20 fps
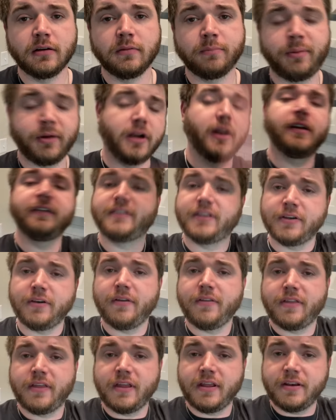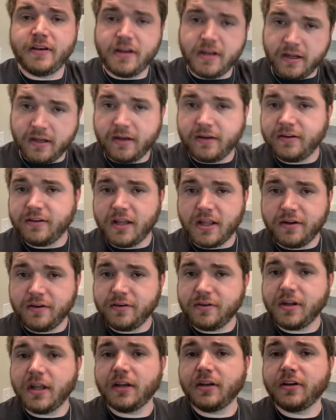But until then, then,
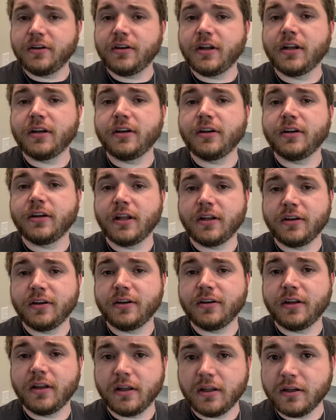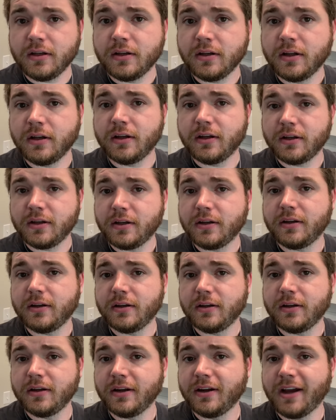then, then, then, then, then,
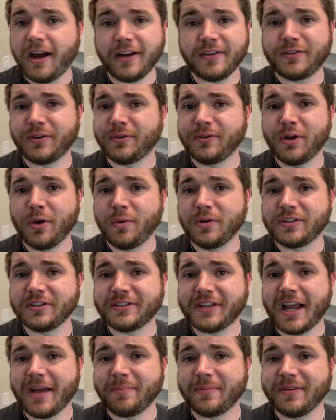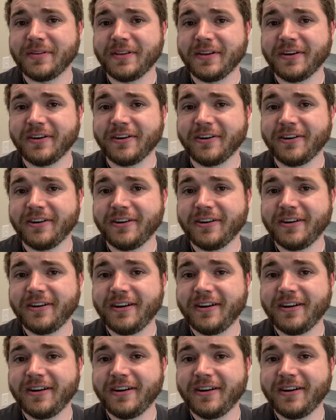I don't know what just happened there.